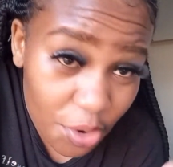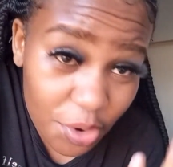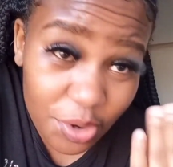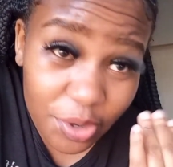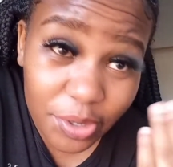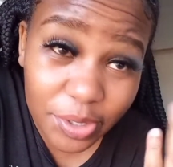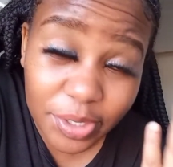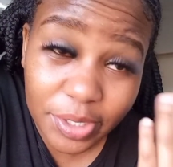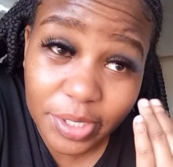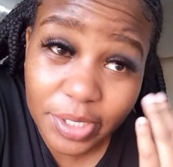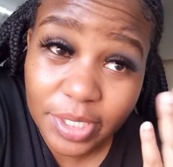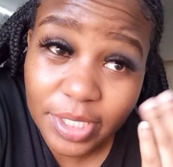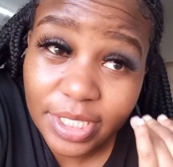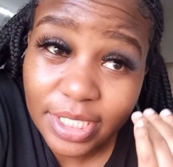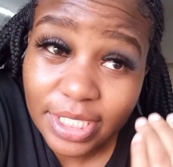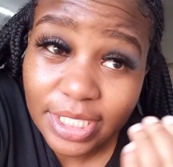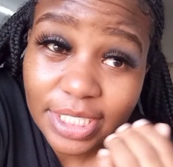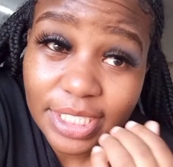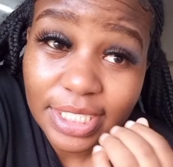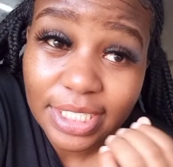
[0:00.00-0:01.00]

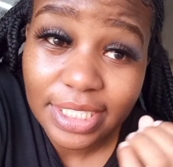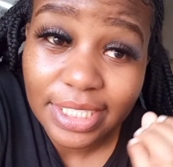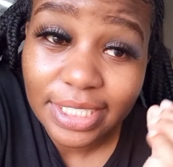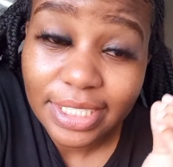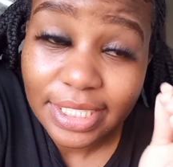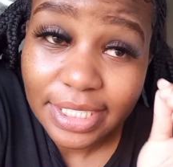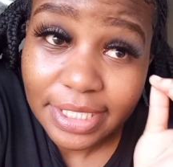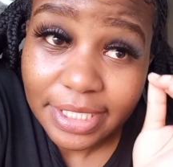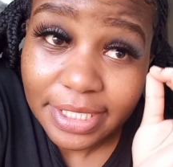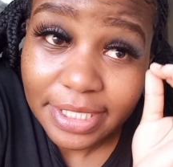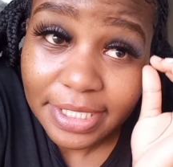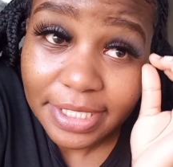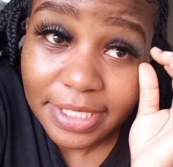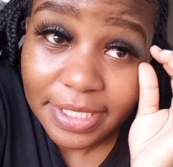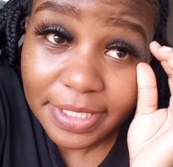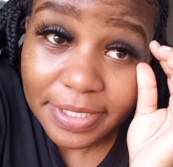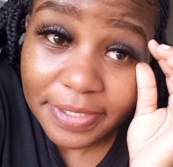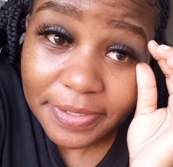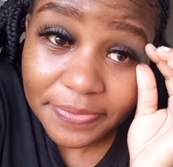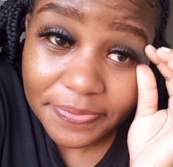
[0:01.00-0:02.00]

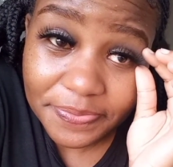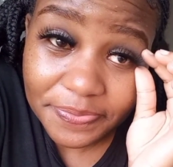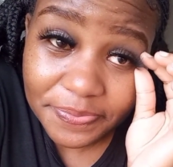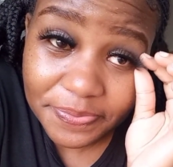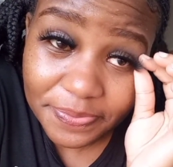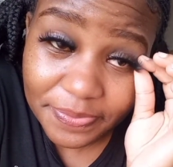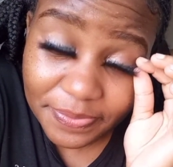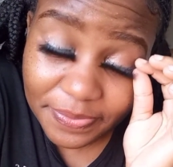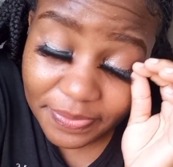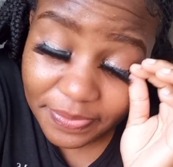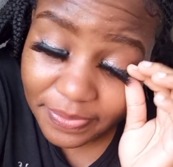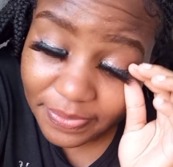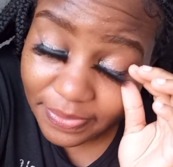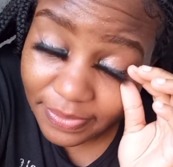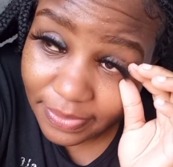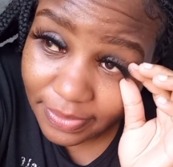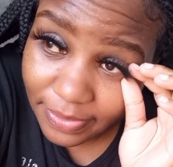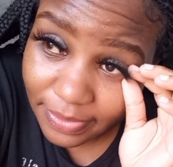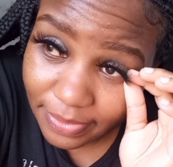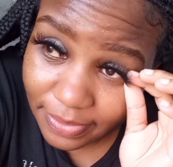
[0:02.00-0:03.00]

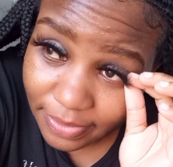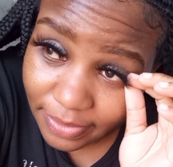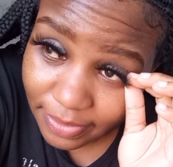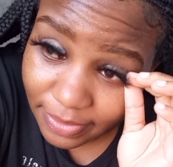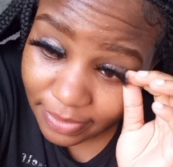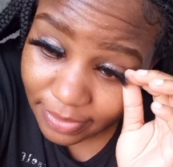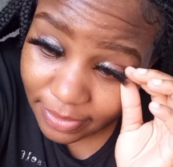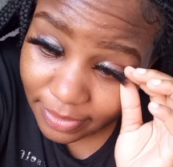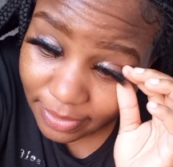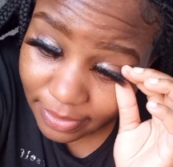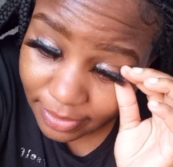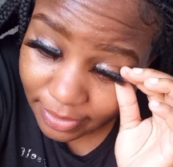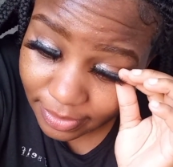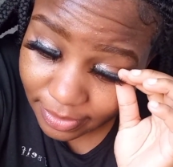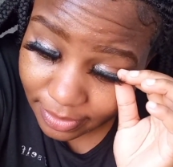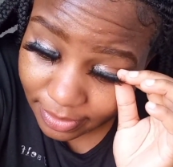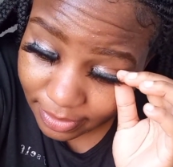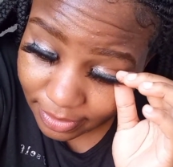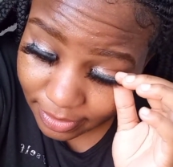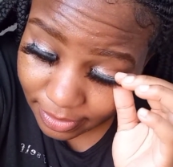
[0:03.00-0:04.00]
[no speech]